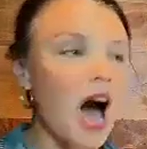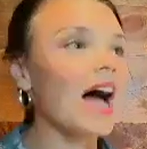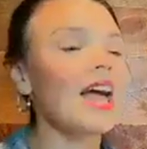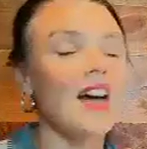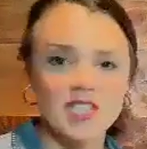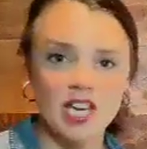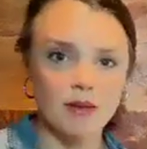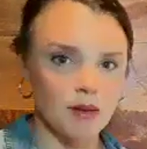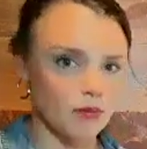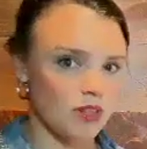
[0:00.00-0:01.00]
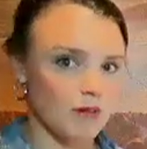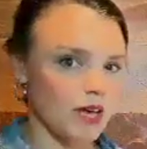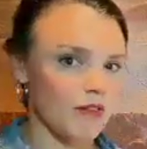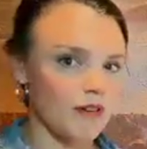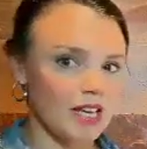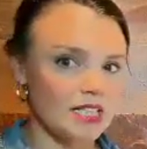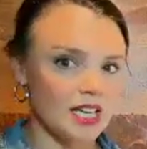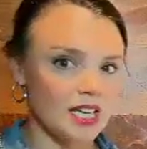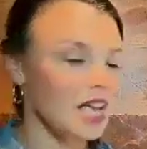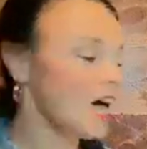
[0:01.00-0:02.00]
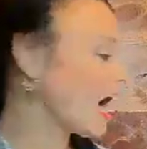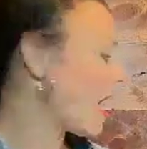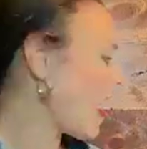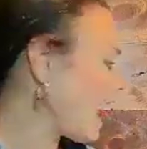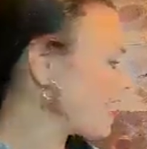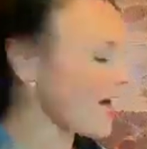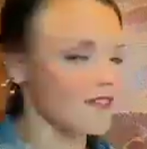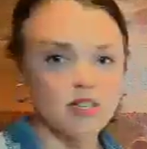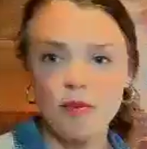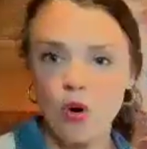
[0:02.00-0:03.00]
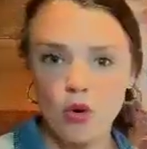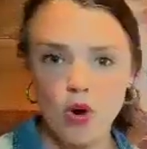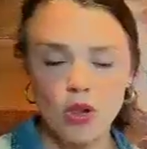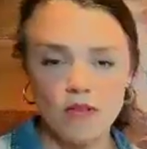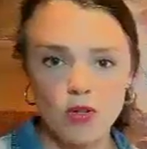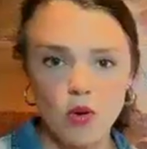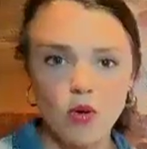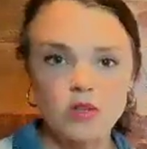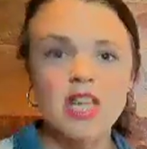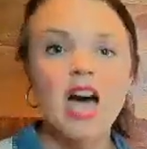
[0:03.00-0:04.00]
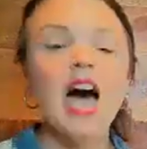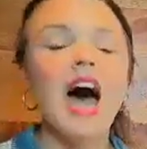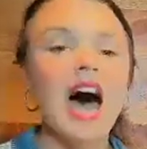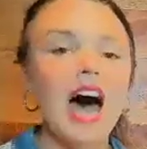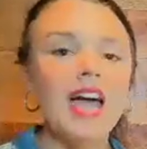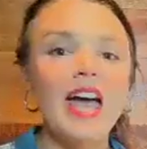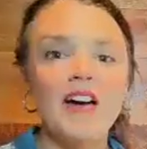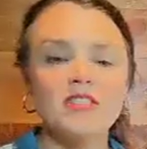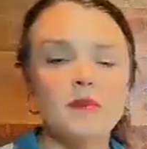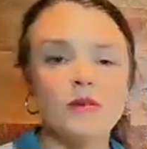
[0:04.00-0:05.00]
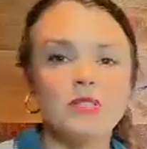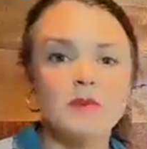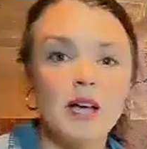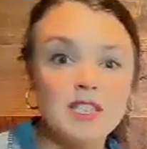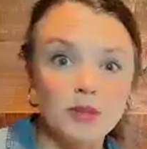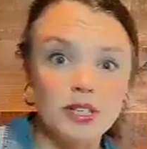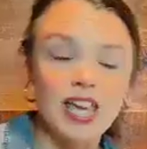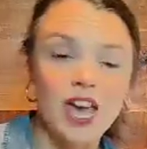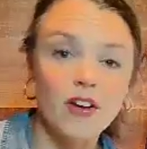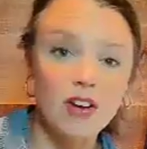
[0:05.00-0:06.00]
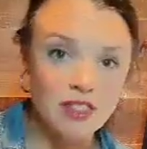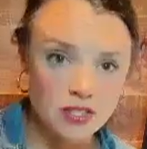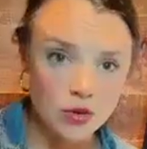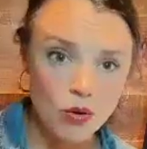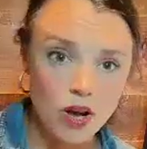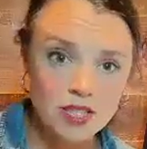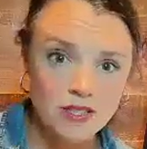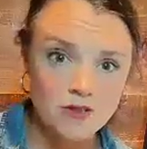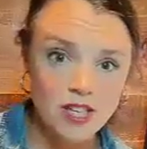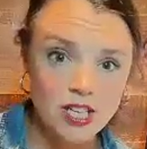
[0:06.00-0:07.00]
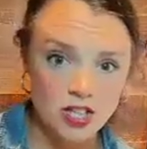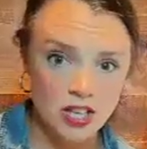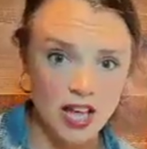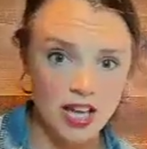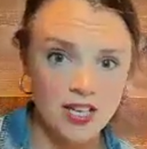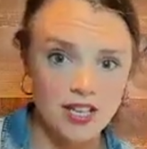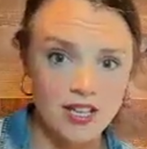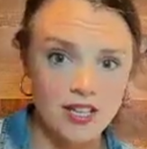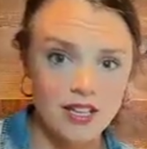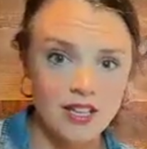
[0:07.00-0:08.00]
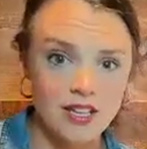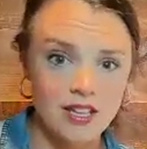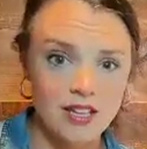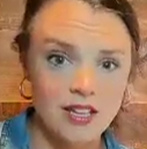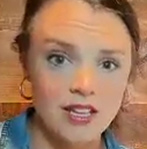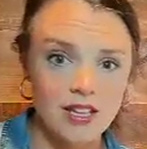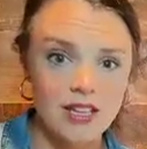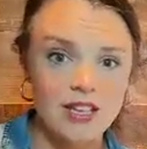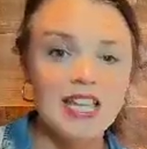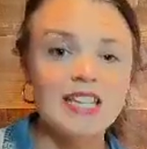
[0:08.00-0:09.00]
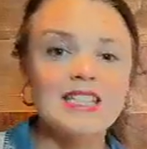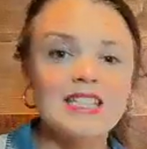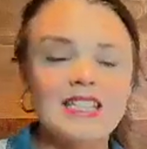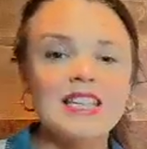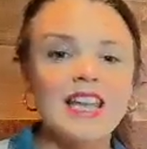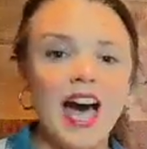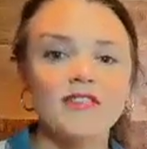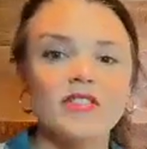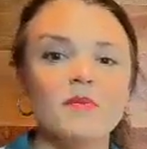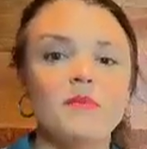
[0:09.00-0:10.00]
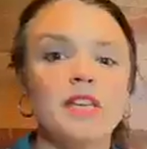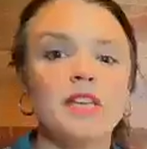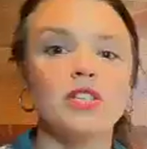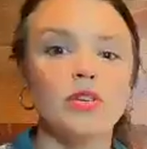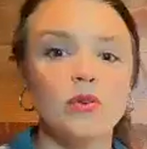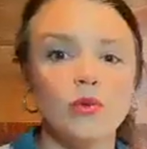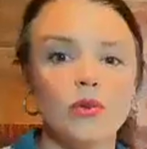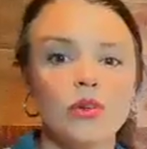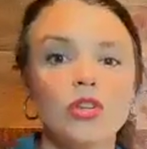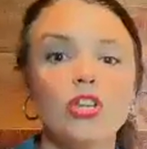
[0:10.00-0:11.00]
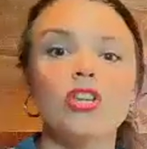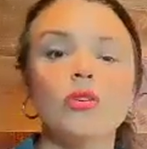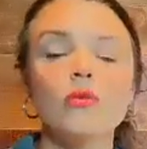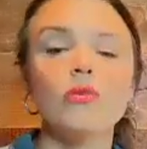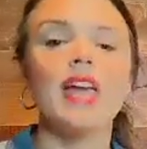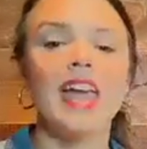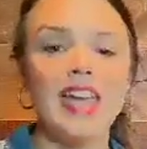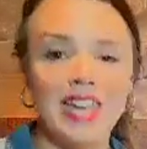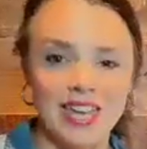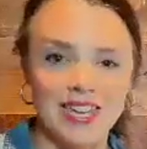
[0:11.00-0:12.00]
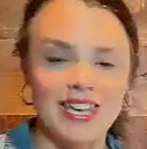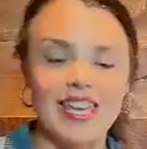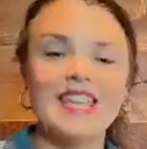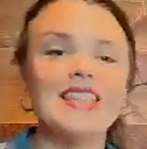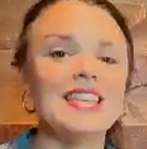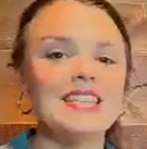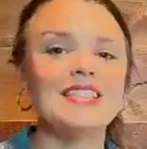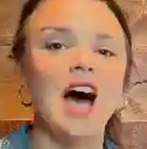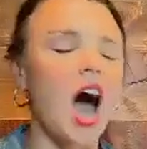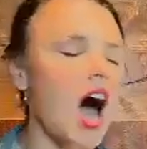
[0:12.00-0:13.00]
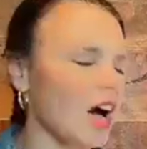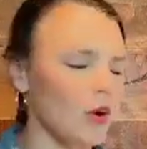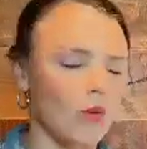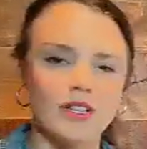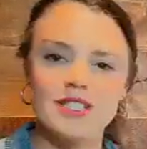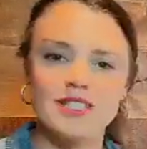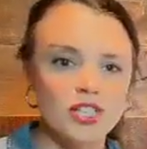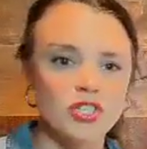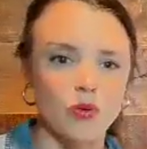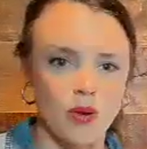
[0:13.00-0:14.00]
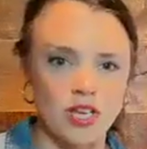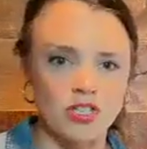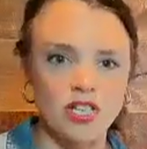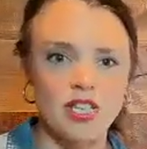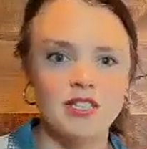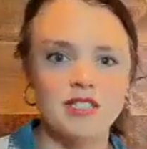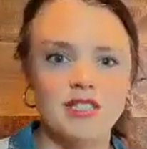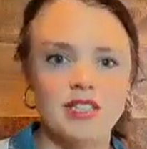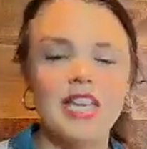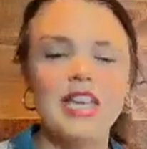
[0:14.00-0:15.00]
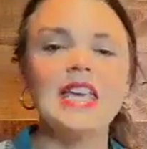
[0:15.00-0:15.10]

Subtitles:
I have to come up with a better idea. I have to poke all of the holes. I have to be responsible to carrying this across this finish line. That doesn't have to be you. You can, in these awkward situations,